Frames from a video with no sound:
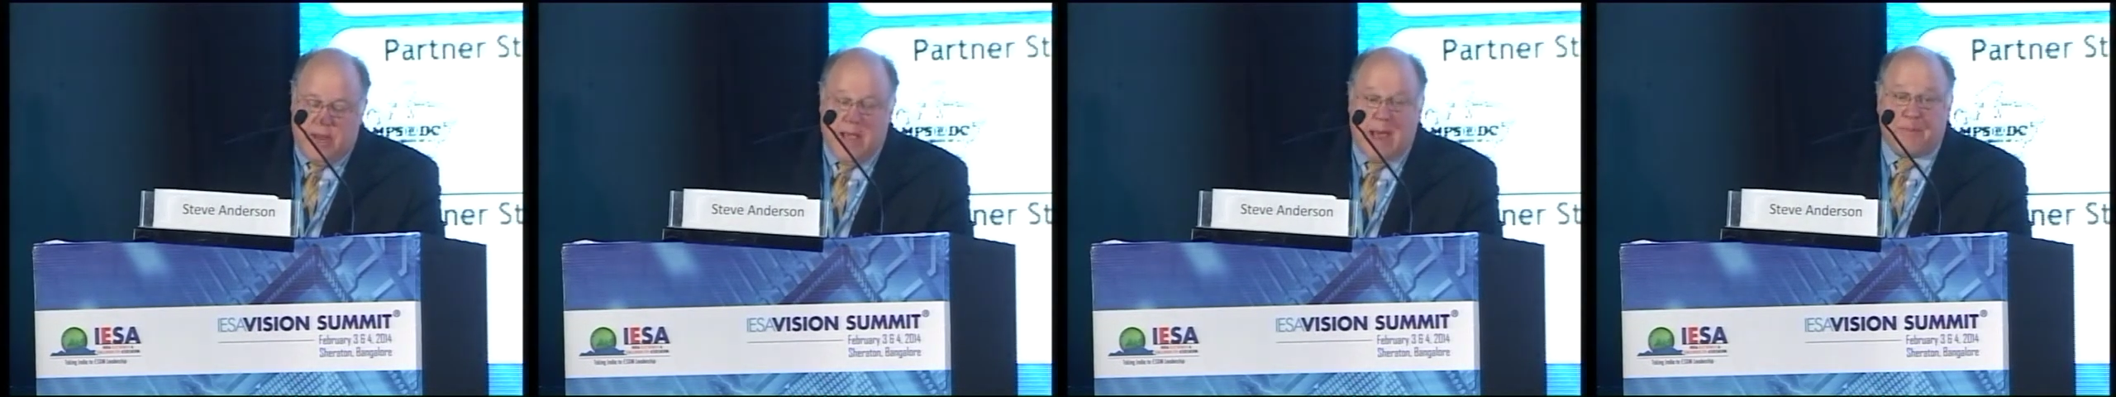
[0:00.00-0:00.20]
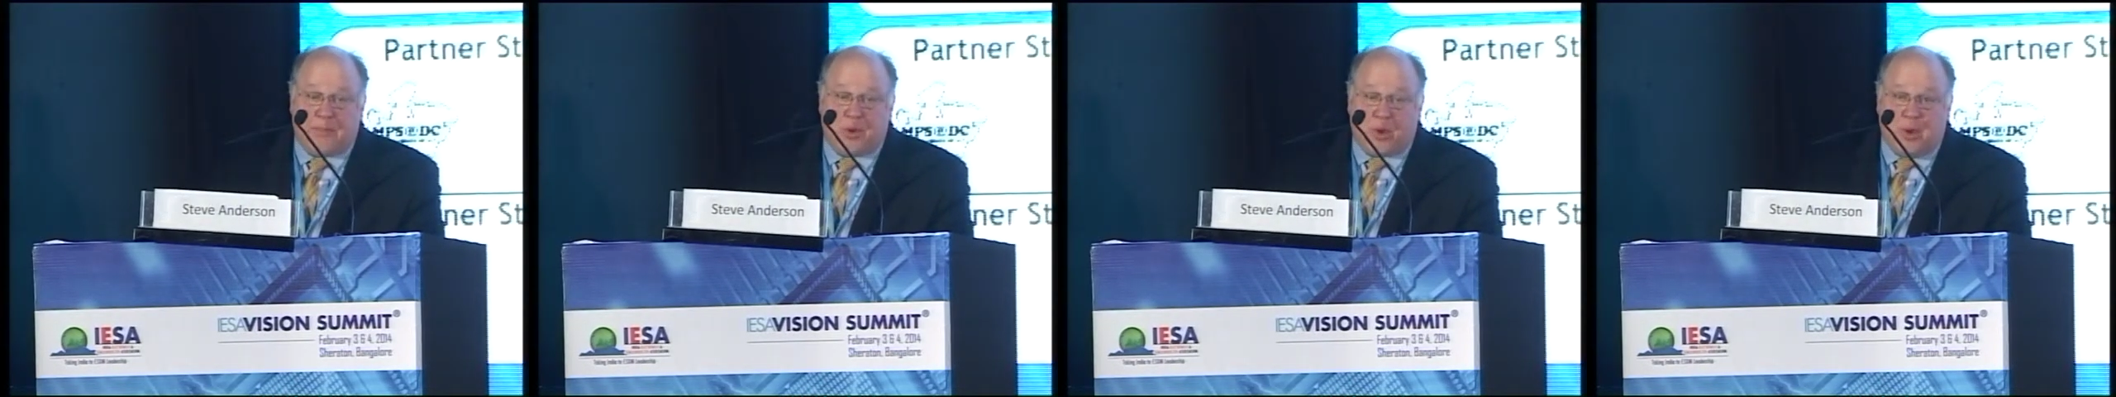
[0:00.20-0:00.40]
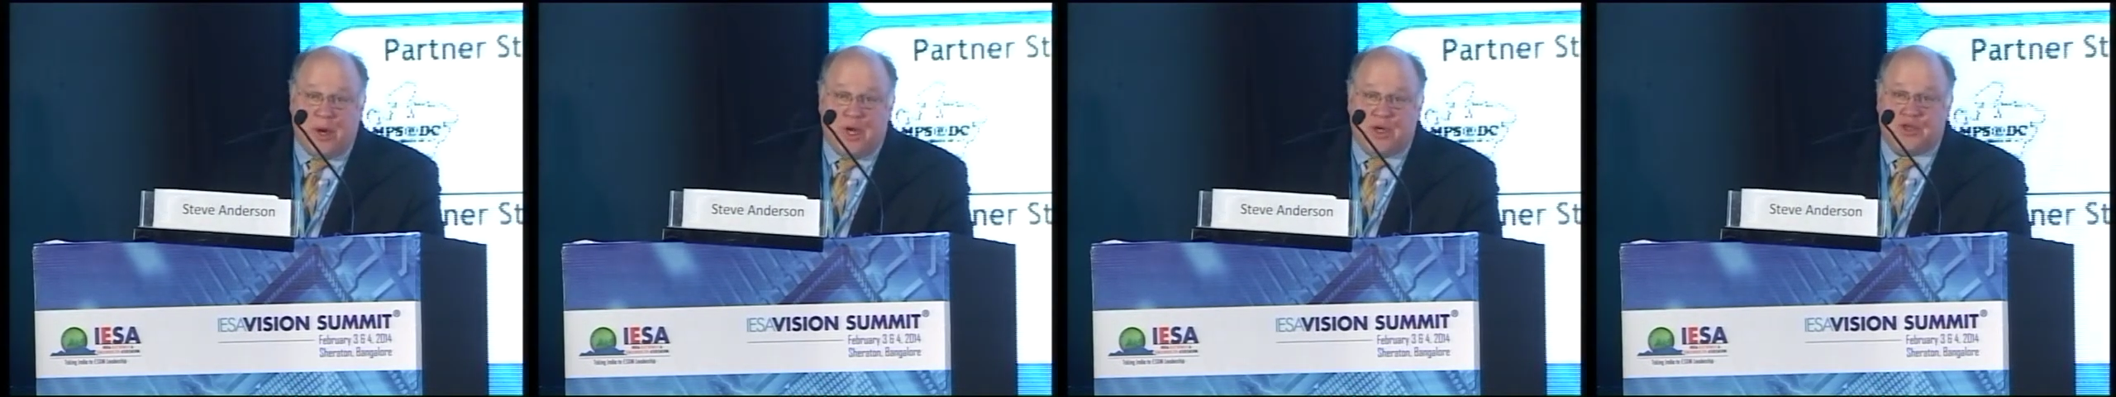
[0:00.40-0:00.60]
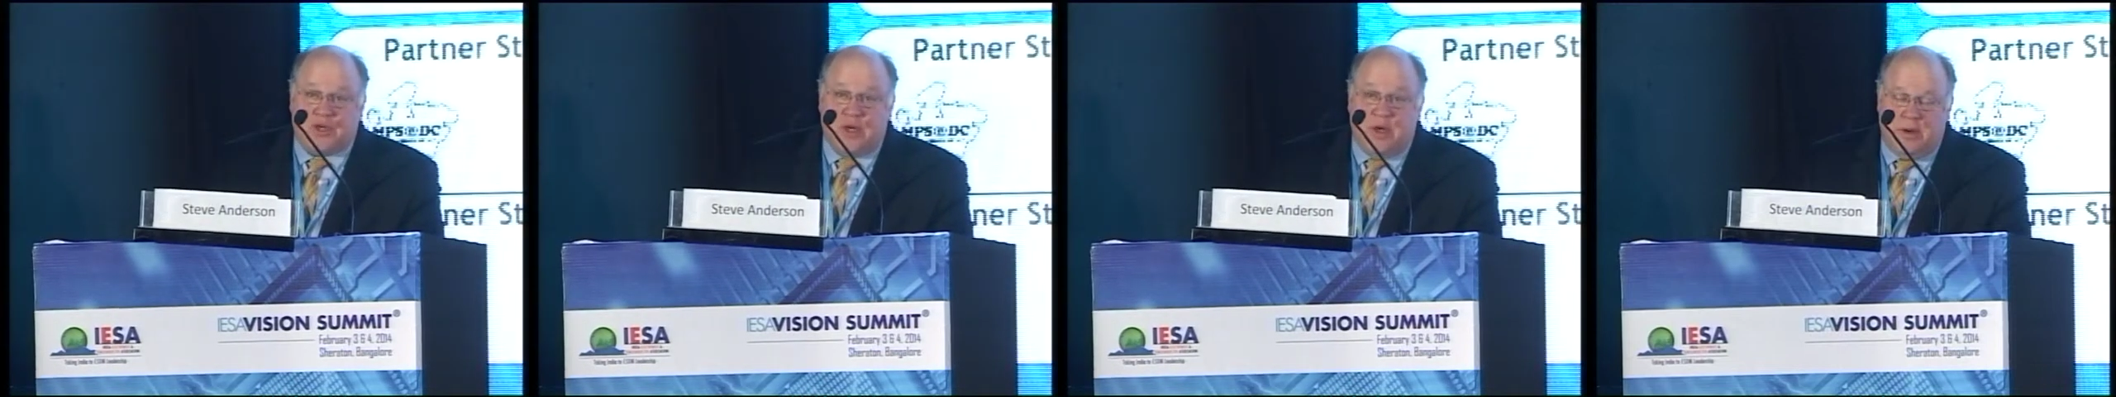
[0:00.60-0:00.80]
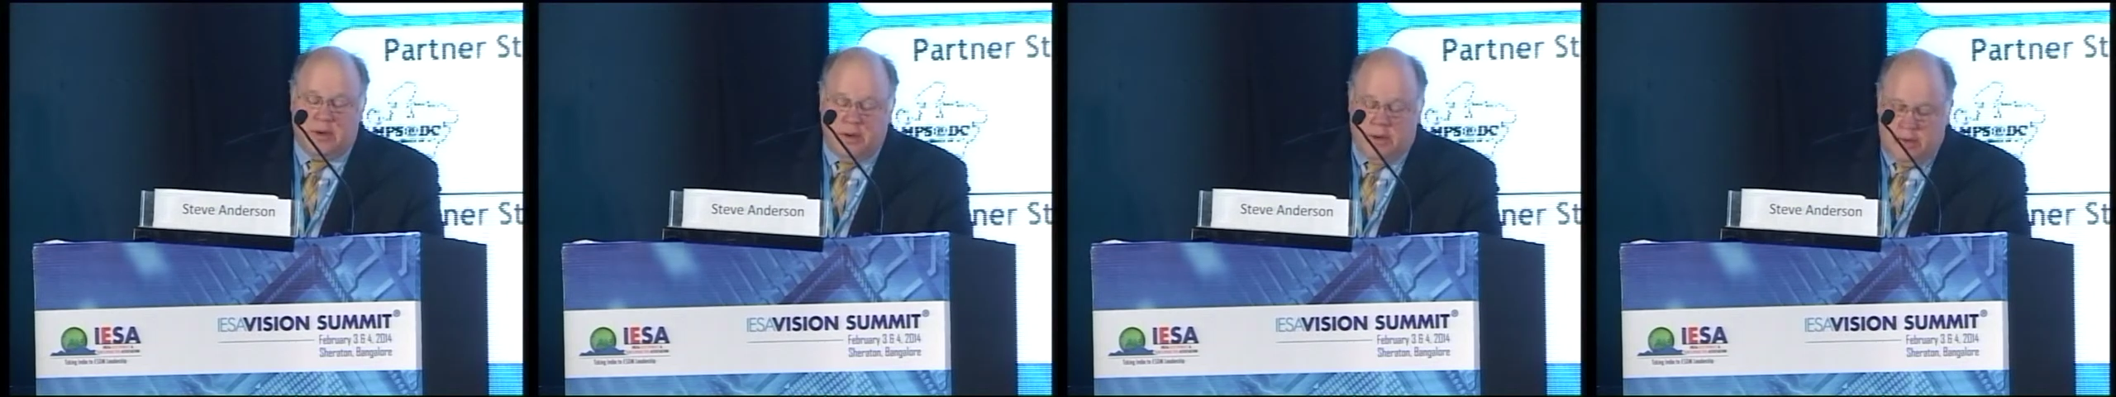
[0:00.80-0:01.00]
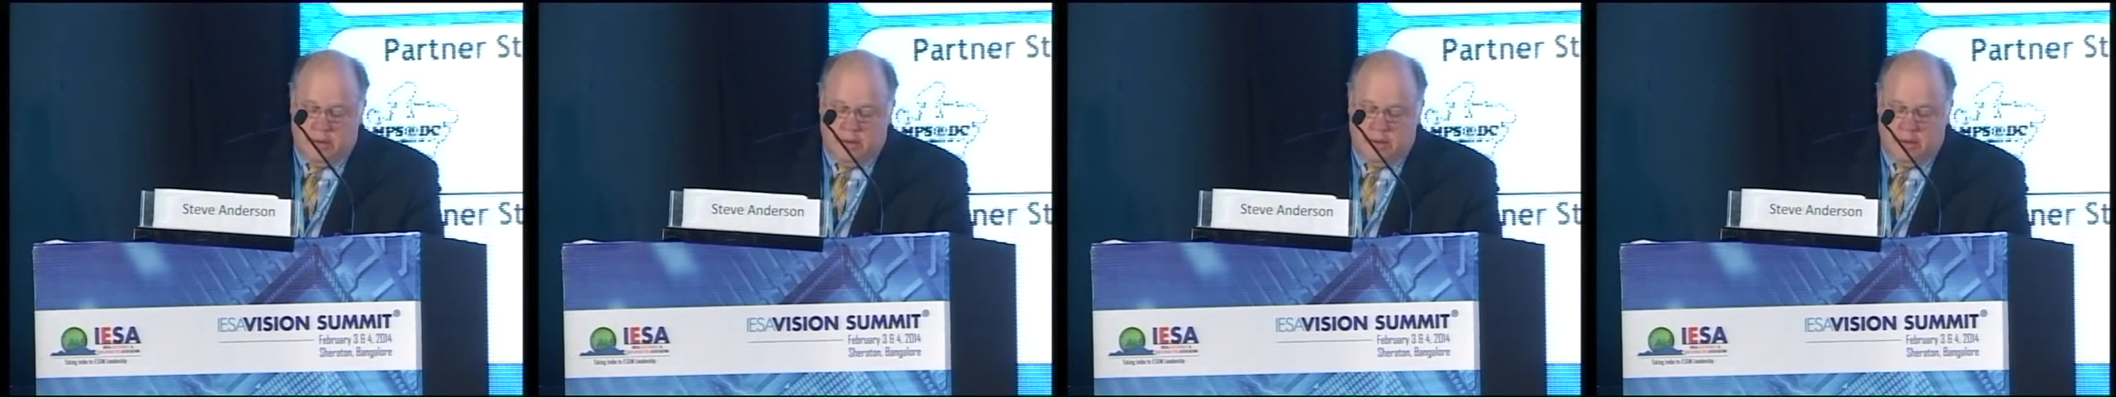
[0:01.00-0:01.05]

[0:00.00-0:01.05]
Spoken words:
operation